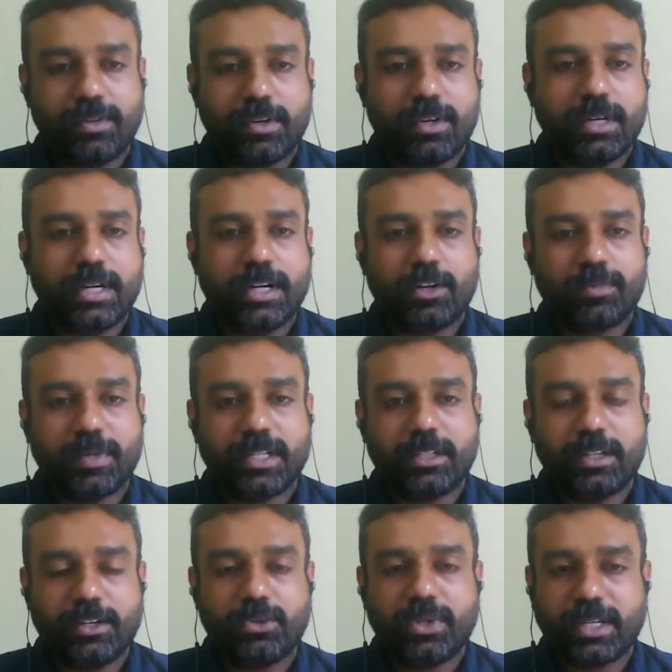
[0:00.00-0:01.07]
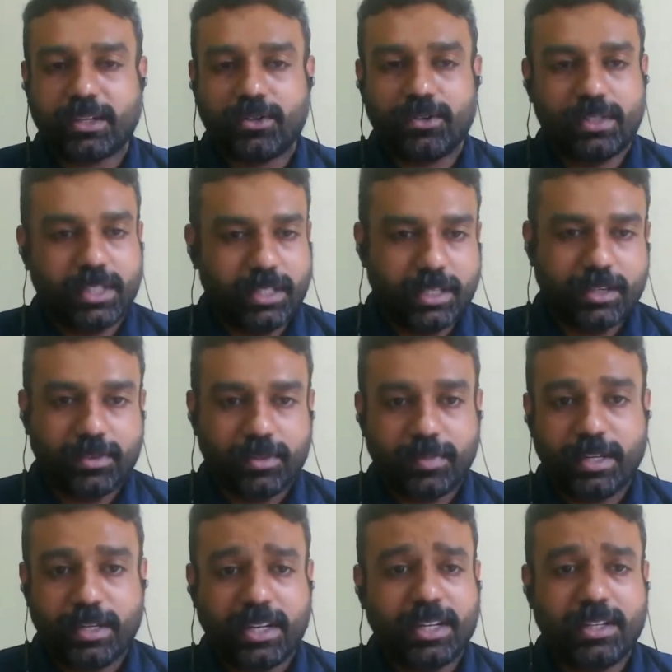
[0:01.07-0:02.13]
for adopting the new technology, that will
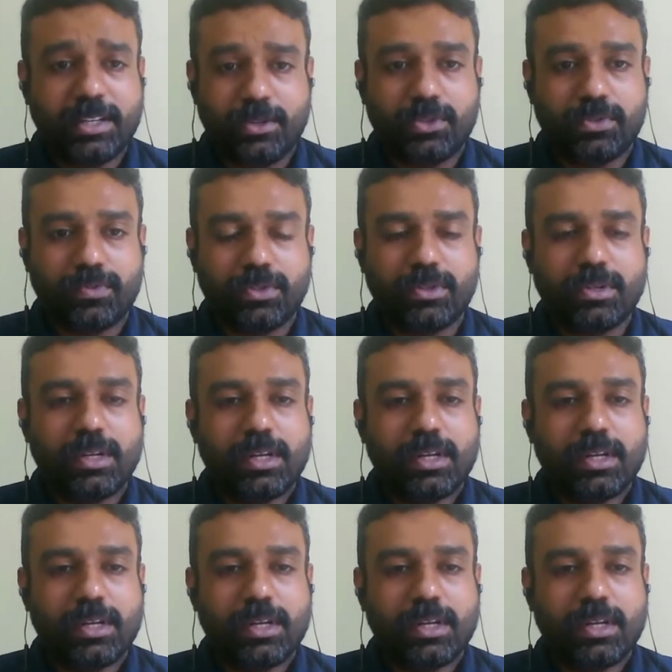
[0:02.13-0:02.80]
be really useful.